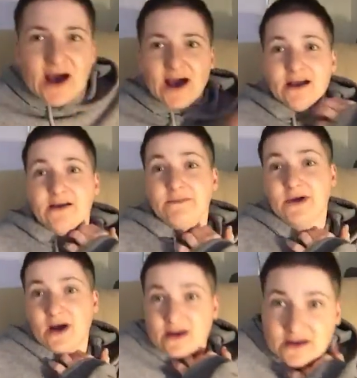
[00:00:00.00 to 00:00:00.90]
I am
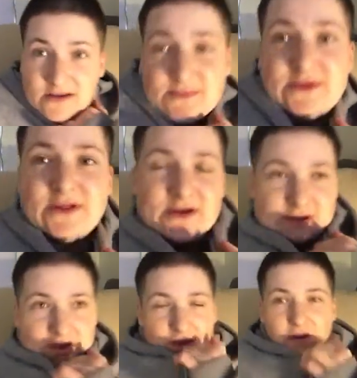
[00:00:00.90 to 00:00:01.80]
not going to be
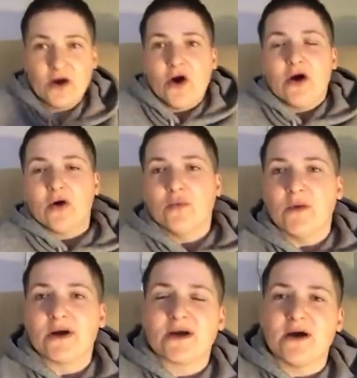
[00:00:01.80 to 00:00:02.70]
like, oh
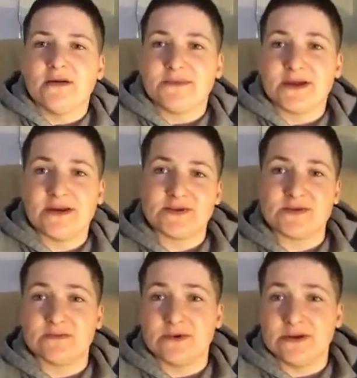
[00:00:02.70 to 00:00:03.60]
my god, I'm getting
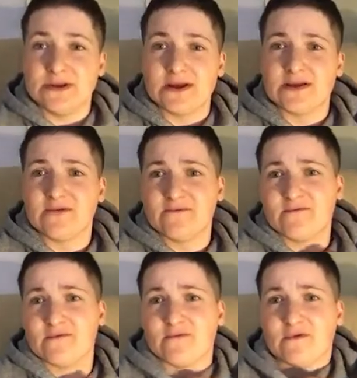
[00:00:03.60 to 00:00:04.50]
so many
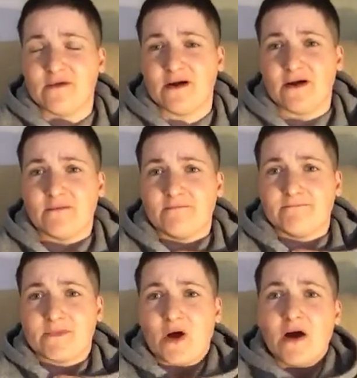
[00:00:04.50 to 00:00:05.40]
negative um,
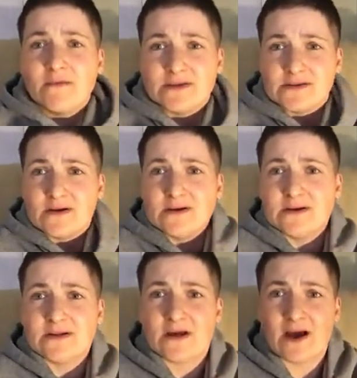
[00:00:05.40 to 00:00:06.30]
comments on
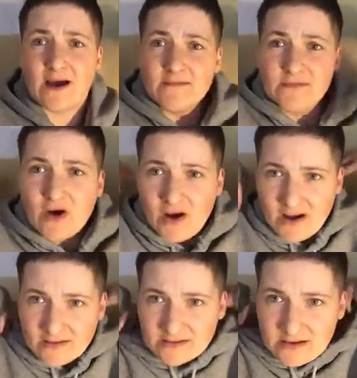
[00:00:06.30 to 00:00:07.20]
it. I'm
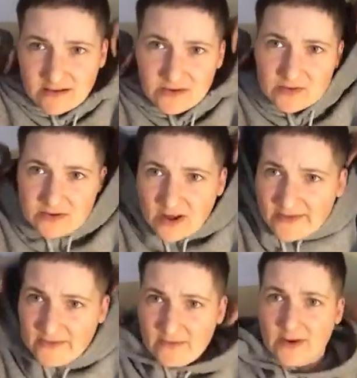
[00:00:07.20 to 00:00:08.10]
not going to do
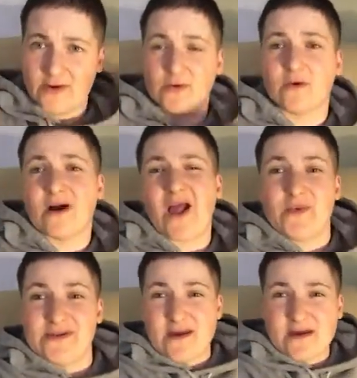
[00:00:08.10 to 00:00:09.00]
another one or I
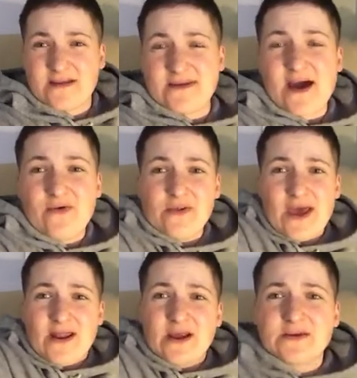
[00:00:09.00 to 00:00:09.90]
would take it down.
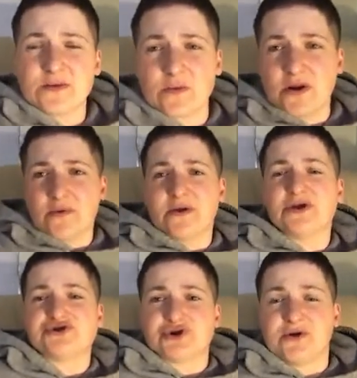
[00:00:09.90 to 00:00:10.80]
And I just want to
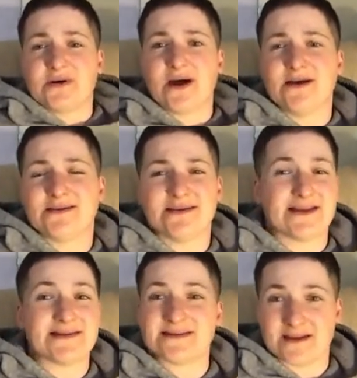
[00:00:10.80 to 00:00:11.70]
reassure you guys that
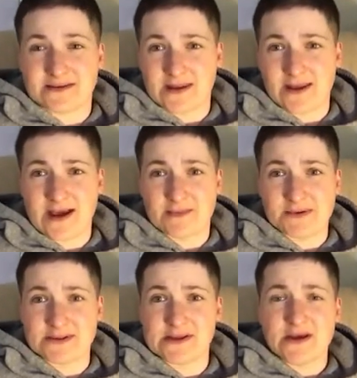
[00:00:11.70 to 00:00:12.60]
that's not going to
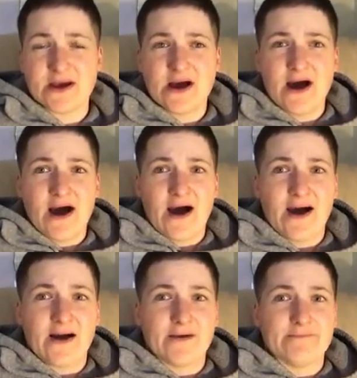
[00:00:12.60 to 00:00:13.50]
happen.
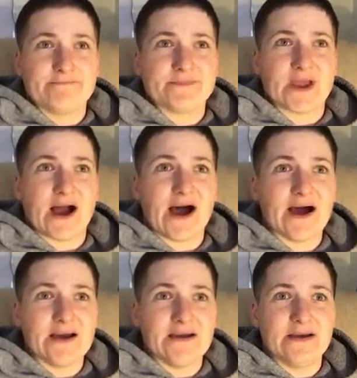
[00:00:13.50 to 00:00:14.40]
Um,
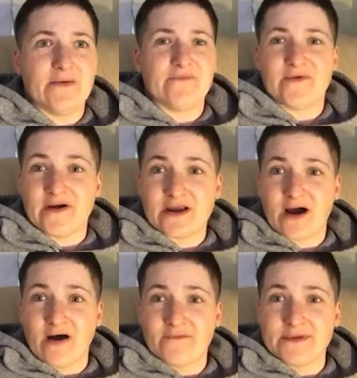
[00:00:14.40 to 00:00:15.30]
I am very
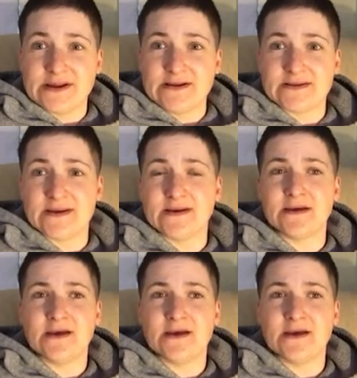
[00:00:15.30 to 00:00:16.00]
confident.